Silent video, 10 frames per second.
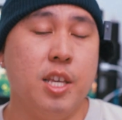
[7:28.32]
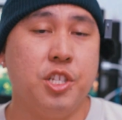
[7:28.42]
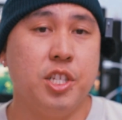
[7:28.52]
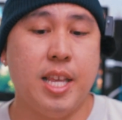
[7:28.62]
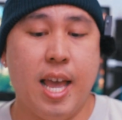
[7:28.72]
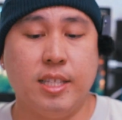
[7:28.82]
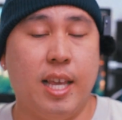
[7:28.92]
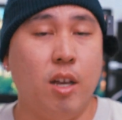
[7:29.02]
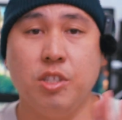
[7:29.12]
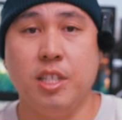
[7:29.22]
It just has an
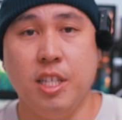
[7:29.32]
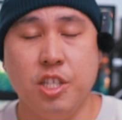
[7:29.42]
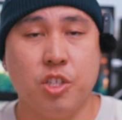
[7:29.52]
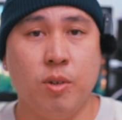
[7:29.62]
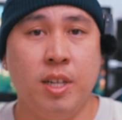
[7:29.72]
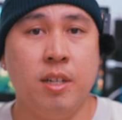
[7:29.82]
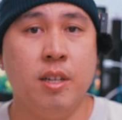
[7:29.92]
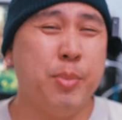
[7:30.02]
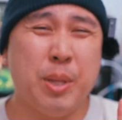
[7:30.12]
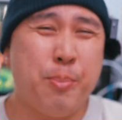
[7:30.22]
LCD screen.
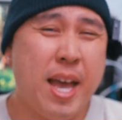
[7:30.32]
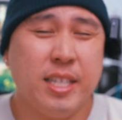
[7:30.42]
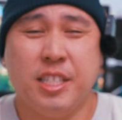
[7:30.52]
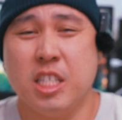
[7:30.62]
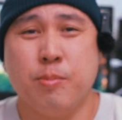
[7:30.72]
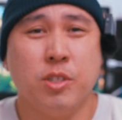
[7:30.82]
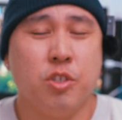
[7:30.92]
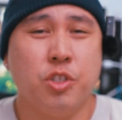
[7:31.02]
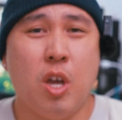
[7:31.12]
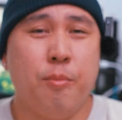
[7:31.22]
But the past 6 months
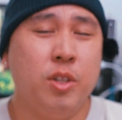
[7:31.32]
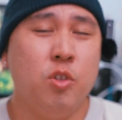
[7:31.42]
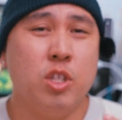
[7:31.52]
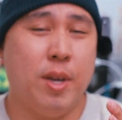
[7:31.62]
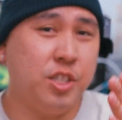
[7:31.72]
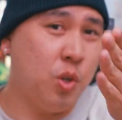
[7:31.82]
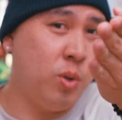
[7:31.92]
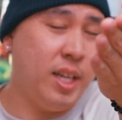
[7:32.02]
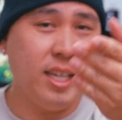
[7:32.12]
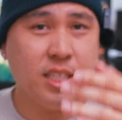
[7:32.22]
or so, I've been using my
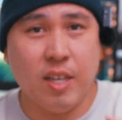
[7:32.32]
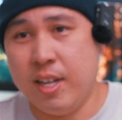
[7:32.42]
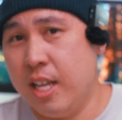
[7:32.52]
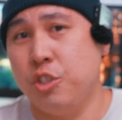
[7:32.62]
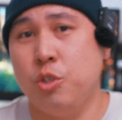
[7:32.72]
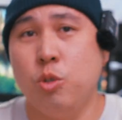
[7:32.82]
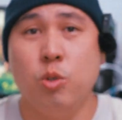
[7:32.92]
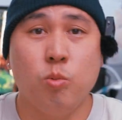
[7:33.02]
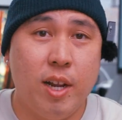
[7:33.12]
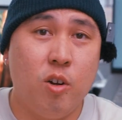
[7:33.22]
Sony a7S
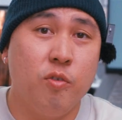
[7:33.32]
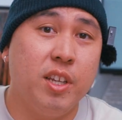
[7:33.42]
II right over